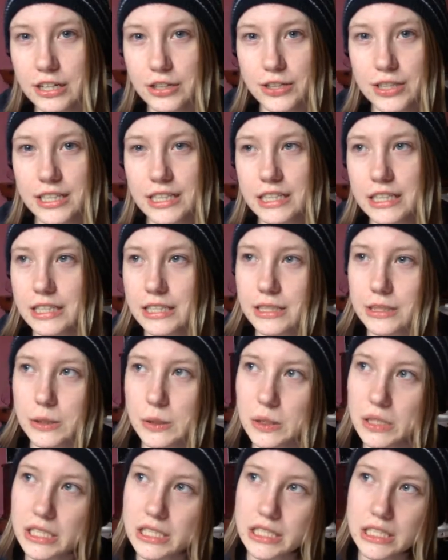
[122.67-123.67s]
it
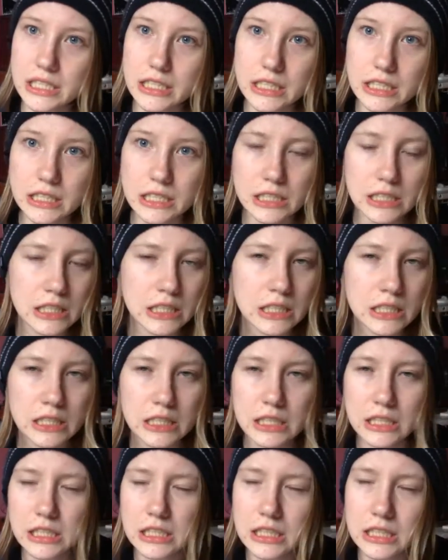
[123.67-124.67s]
or
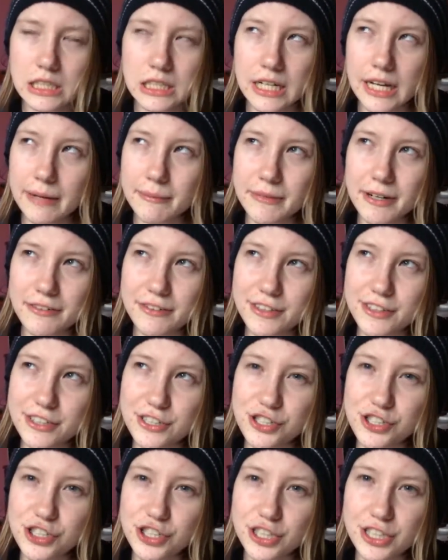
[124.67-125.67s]
I'm not really
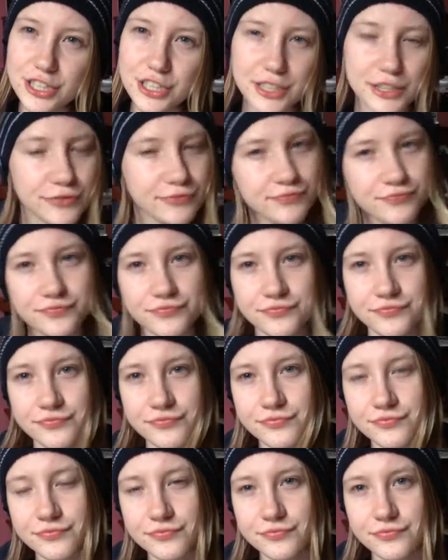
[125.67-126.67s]
sure,
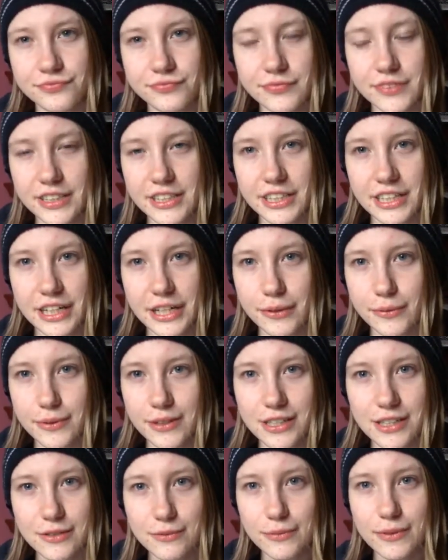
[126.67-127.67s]
you
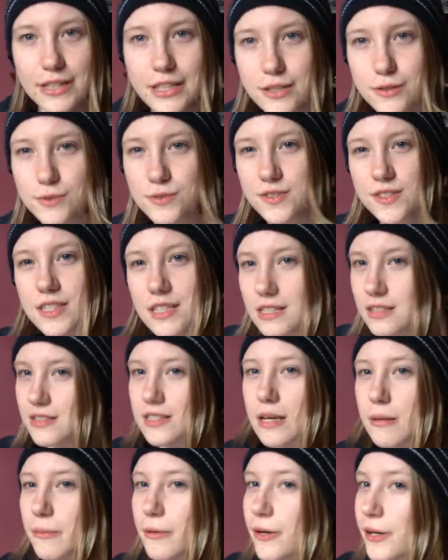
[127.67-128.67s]
know, when you see
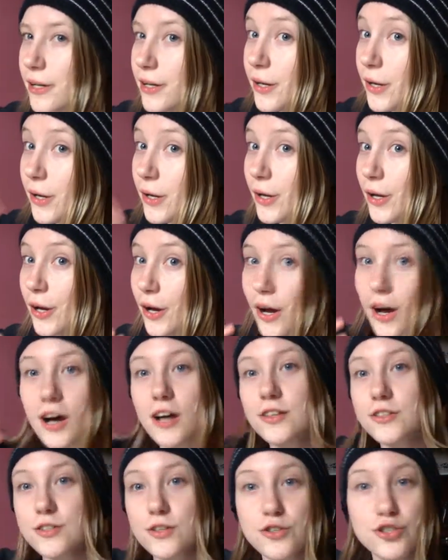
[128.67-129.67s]
someone
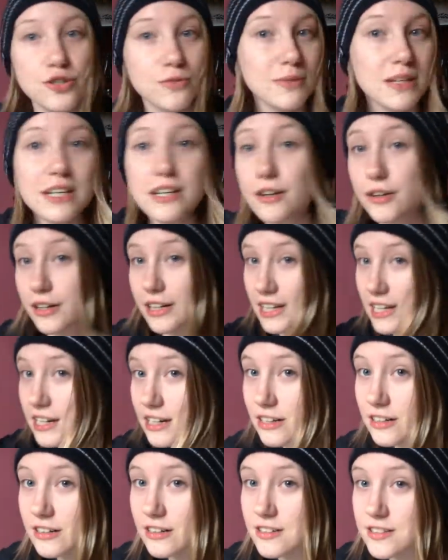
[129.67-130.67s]
on social media or
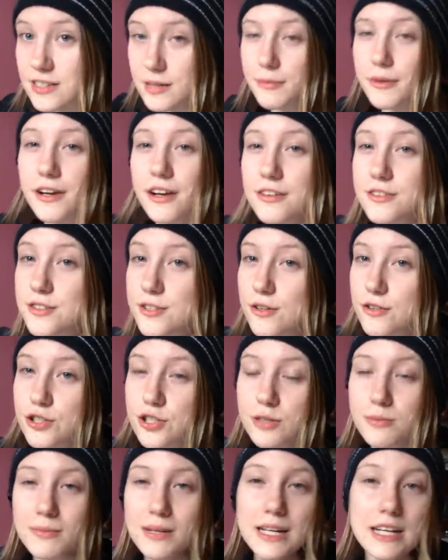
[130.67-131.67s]
hear someone on social
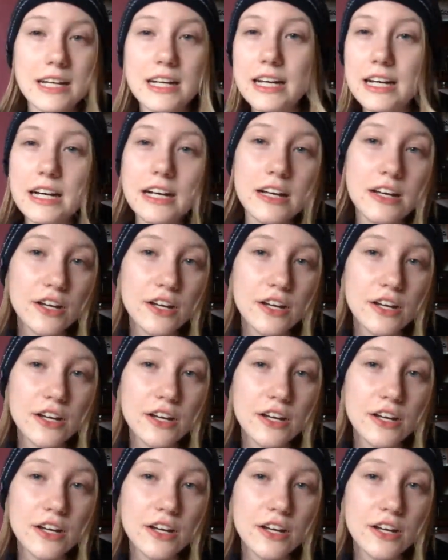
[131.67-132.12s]
media,